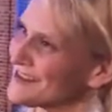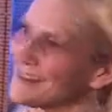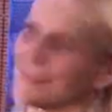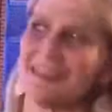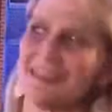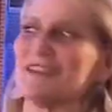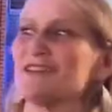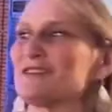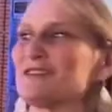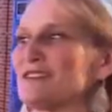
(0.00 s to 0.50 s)
and
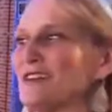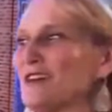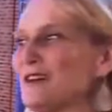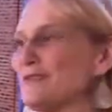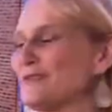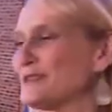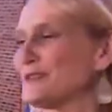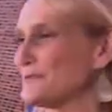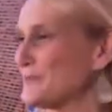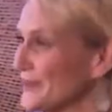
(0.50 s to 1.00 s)
here's how
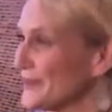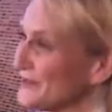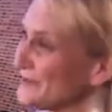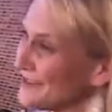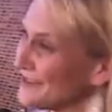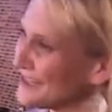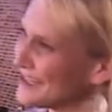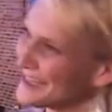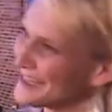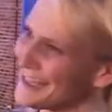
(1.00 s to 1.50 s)
it's
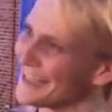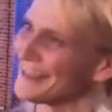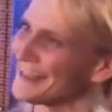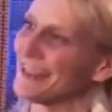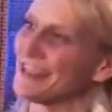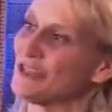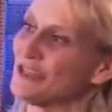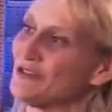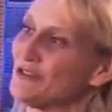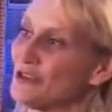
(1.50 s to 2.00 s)
benefited, and
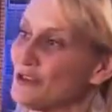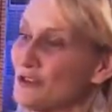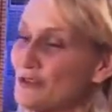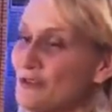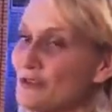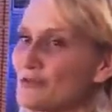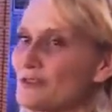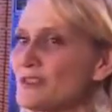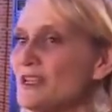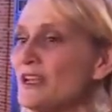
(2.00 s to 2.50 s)
then you
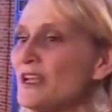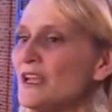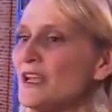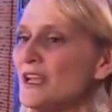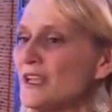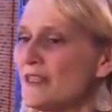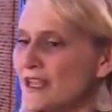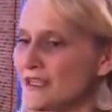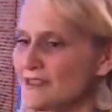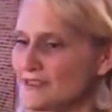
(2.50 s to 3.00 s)
use
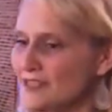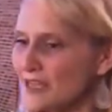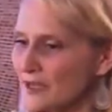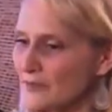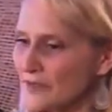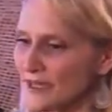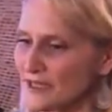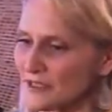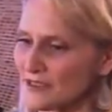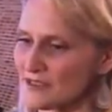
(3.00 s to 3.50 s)
that
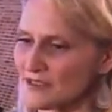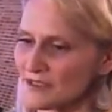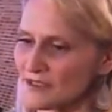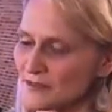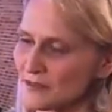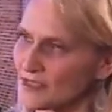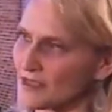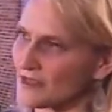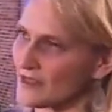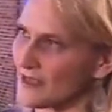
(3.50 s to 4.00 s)
same
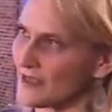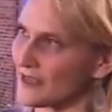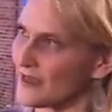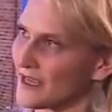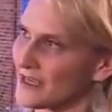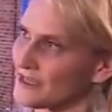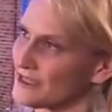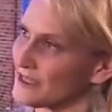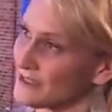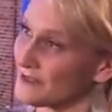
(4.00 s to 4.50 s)
mechanism to then
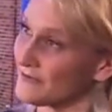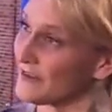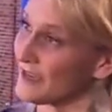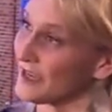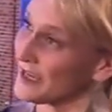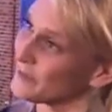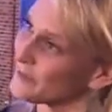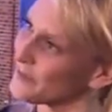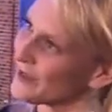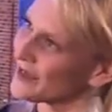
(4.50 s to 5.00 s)
identify
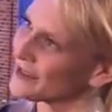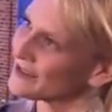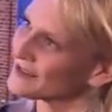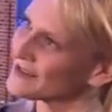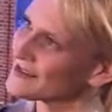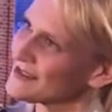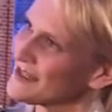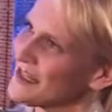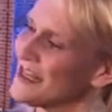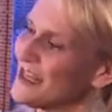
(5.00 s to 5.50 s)

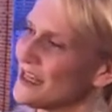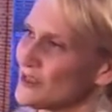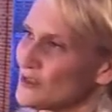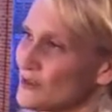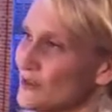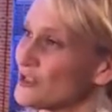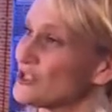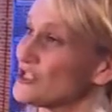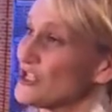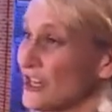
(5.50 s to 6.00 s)
impacts, it
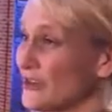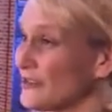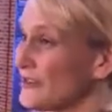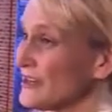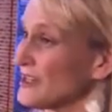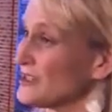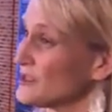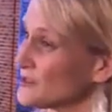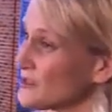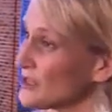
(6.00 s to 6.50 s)
sort of
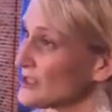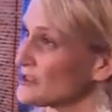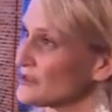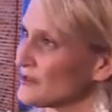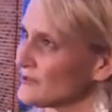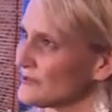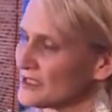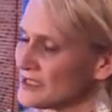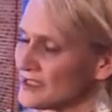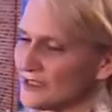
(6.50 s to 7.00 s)
generates trust
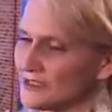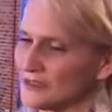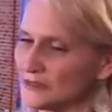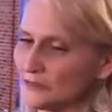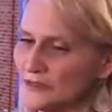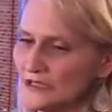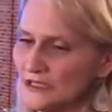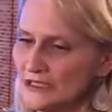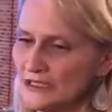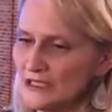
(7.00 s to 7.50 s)
over
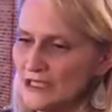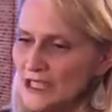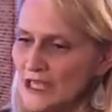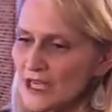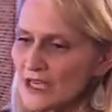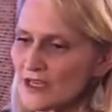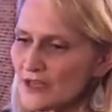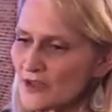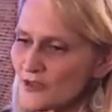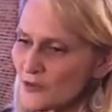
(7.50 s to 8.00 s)
time.
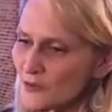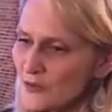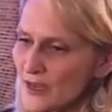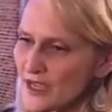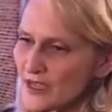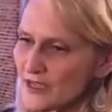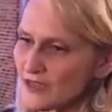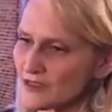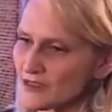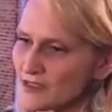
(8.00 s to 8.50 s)
Another
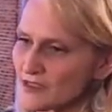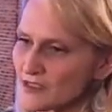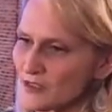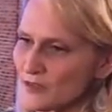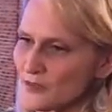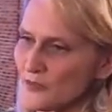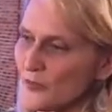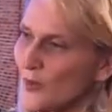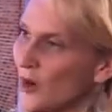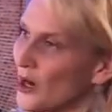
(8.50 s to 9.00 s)
way is
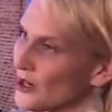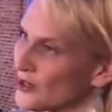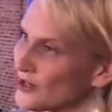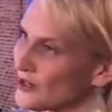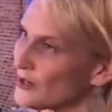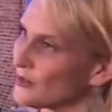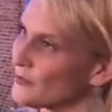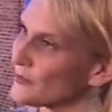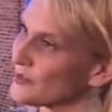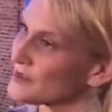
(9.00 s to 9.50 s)
to
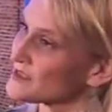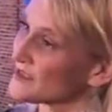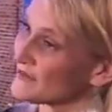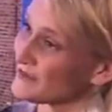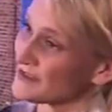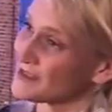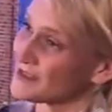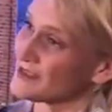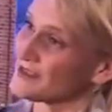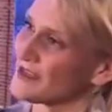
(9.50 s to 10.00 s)
partner with
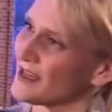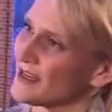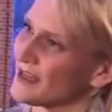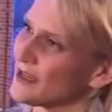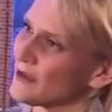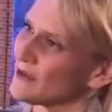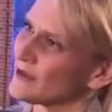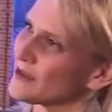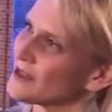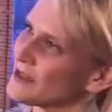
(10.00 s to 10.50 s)
civil
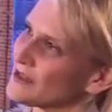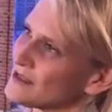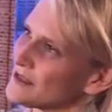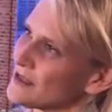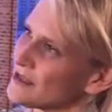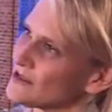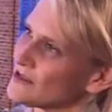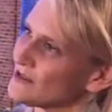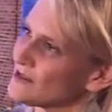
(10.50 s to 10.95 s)
society organizations